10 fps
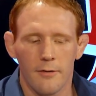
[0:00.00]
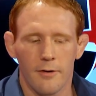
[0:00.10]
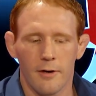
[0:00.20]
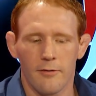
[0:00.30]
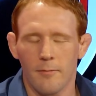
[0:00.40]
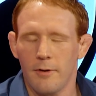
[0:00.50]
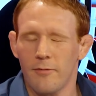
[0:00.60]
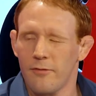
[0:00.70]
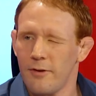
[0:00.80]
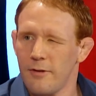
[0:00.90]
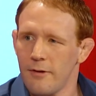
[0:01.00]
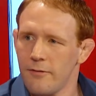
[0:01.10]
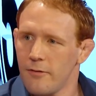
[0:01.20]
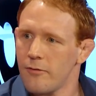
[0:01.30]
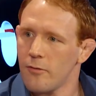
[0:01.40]
so I got some interesting
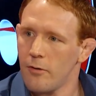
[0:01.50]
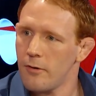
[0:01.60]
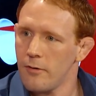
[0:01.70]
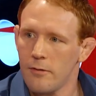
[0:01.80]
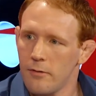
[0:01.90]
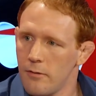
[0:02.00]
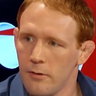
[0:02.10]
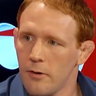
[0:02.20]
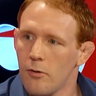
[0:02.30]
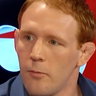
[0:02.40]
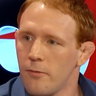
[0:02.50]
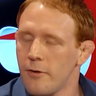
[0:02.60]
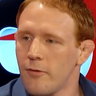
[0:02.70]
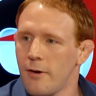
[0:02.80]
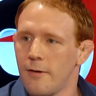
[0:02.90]
things in store and, you know,
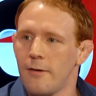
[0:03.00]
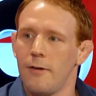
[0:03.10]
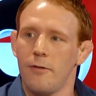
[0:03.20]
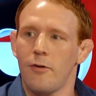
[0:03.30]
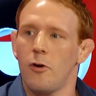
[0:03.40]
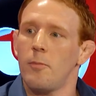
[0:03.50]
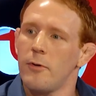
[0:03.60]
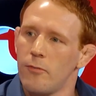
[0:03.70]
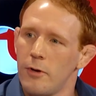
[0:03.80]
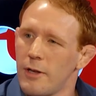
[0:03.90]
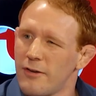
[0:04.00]
hopefully try to, try to open a real,